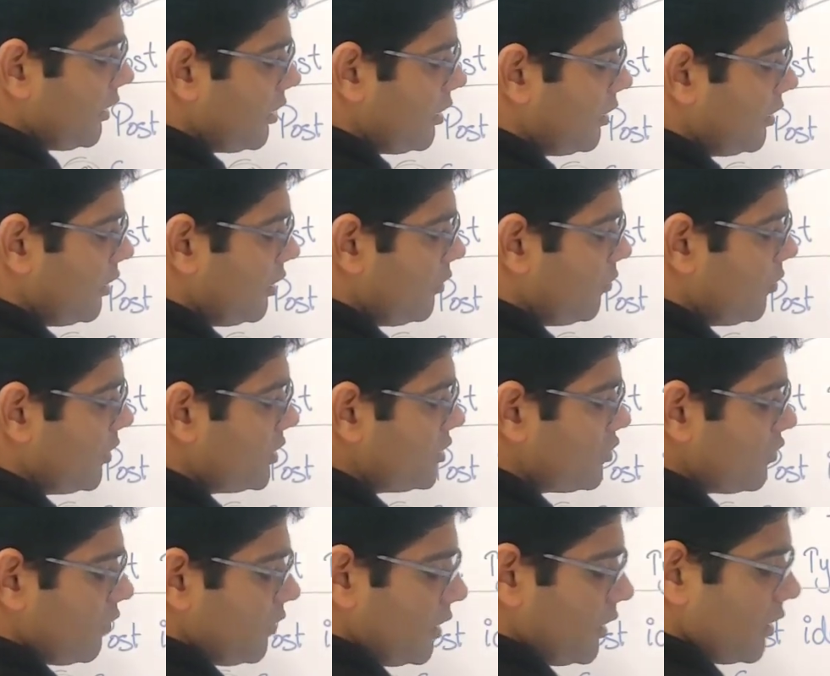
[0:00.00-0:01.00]
100 words
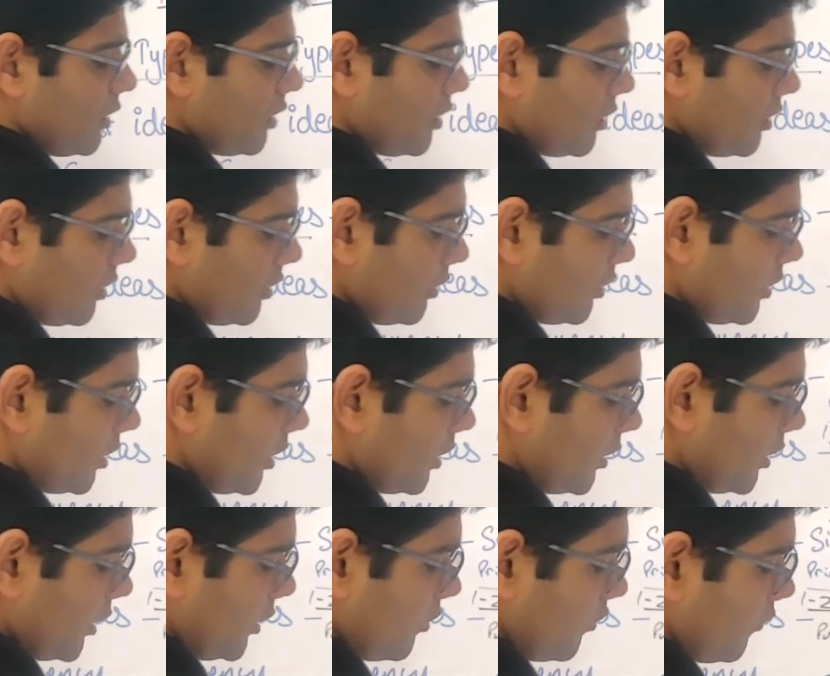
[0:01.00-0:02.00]
over here, 30 to